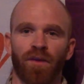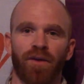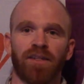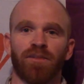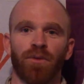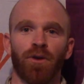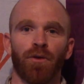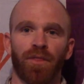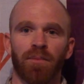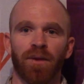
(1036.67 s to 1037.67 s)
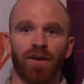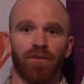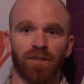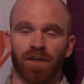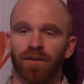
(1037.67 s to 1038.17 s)
They've had some youth in B
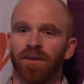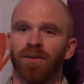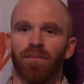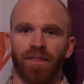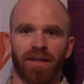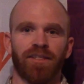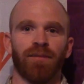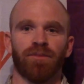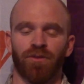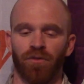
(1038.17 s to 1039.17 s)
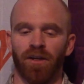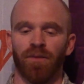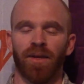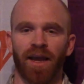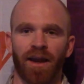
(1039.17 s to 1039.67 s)
division, but that seems to
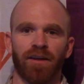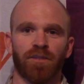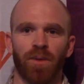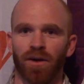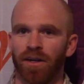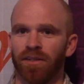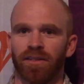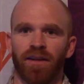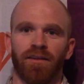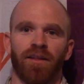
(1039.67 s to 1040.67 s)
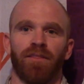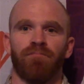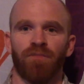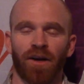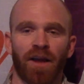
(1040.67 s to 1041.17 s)
really be gaining experience,
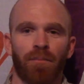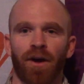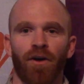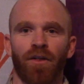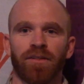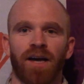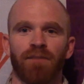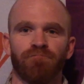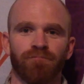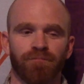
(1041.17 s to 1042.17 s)
and they're getting better all the time.